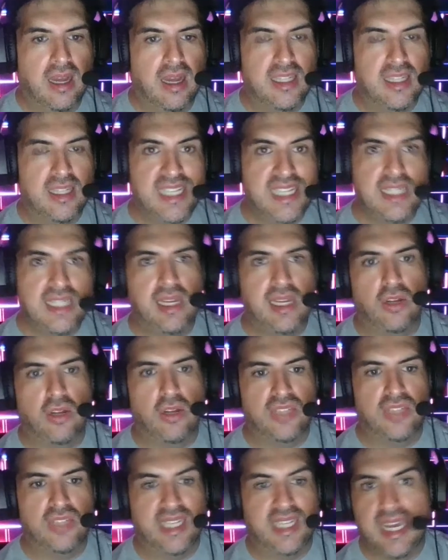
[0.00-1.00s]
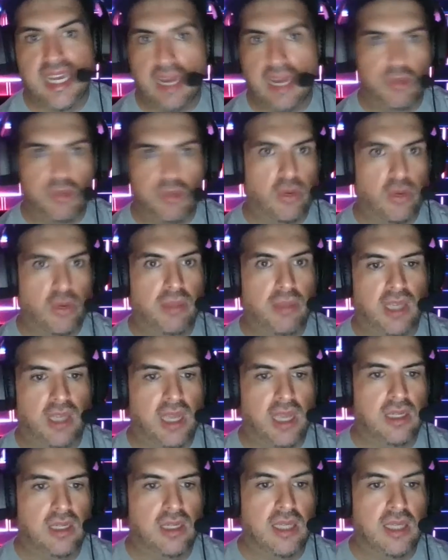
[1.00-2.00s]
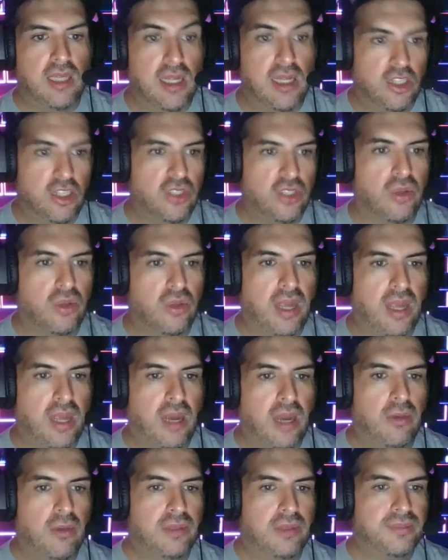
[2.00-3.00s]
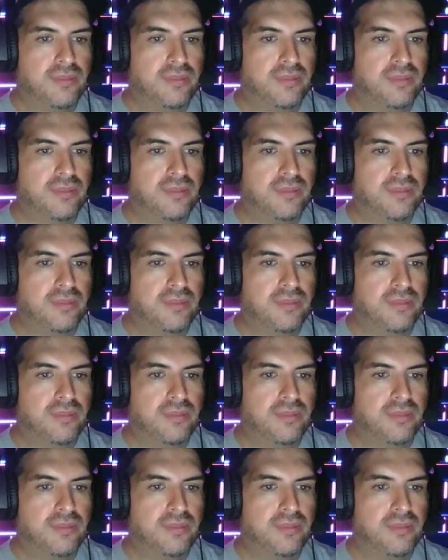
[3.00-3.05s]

details that cannot be replicated in a digital camera.